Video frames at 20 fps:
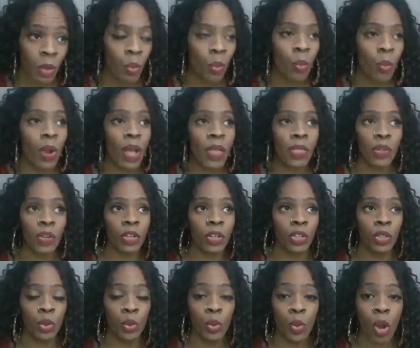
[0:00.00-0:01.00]
Whether
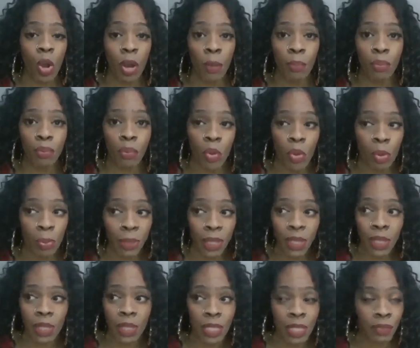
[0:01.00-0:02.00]
you are broke
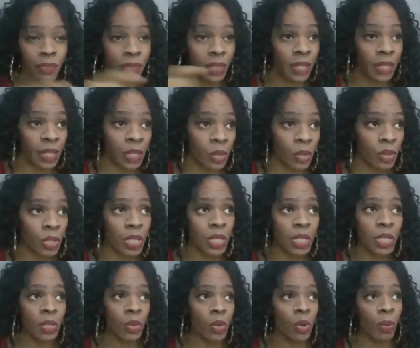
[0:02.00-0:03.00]
because of an
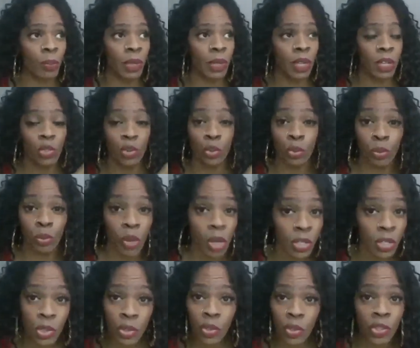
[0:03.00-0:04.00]
illness or because you
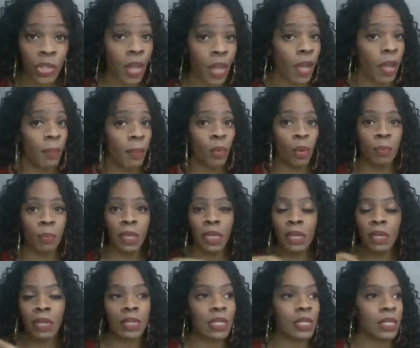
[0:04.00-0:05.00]
lost your job or
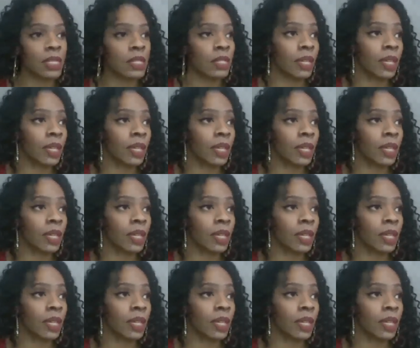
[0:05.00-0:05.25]
because